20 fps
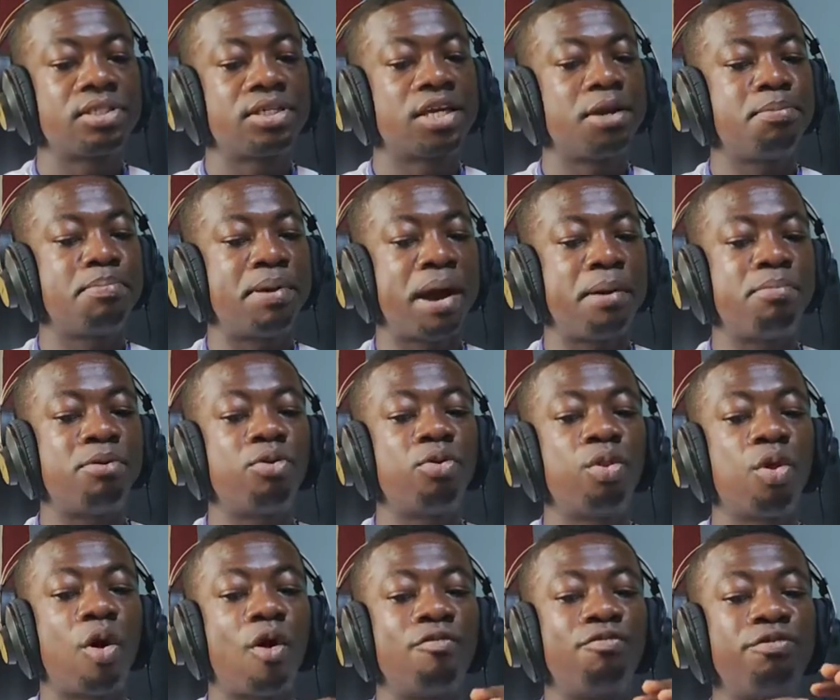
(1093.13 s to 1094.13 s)

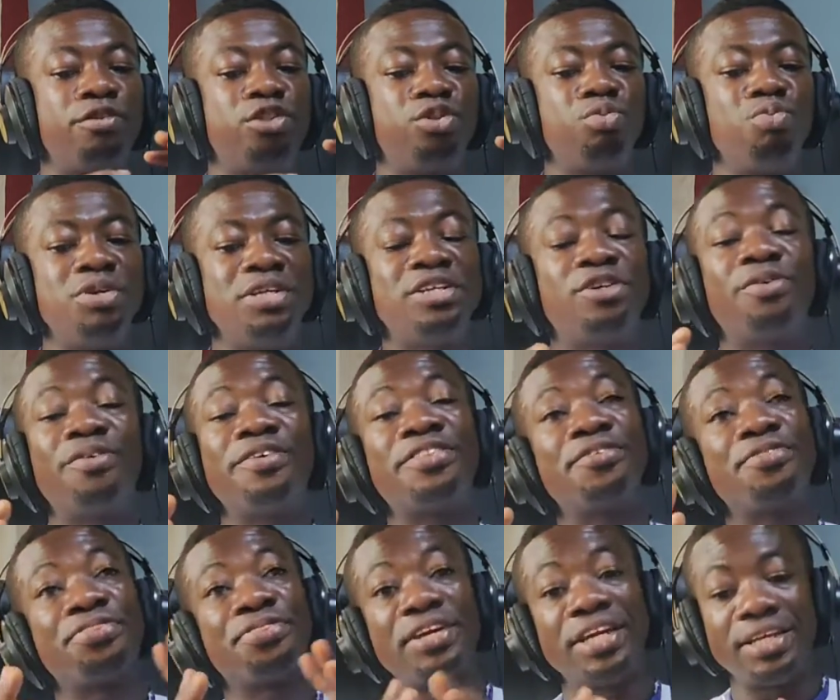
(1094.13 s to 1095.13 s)
capable of doing
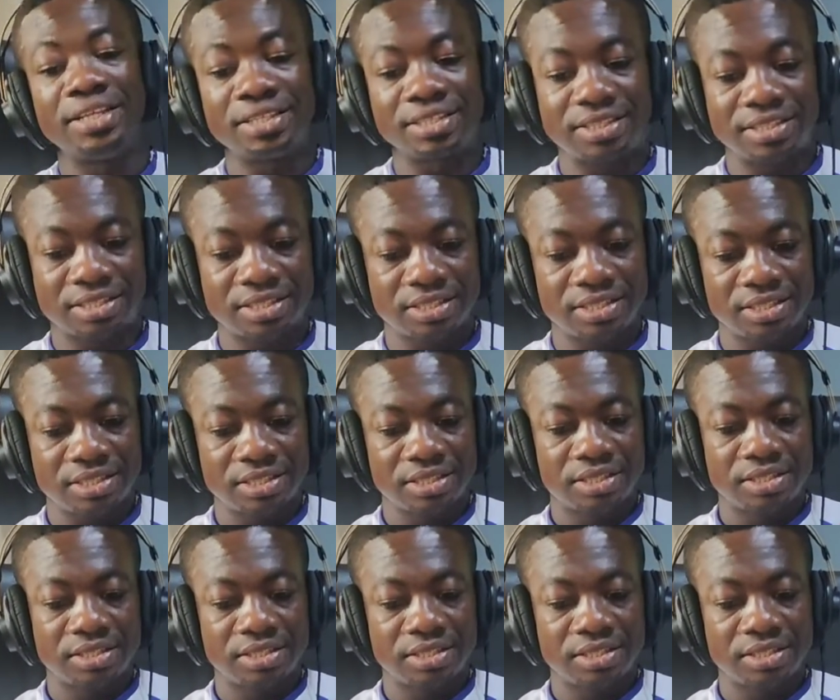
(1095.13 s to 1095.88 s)
greater things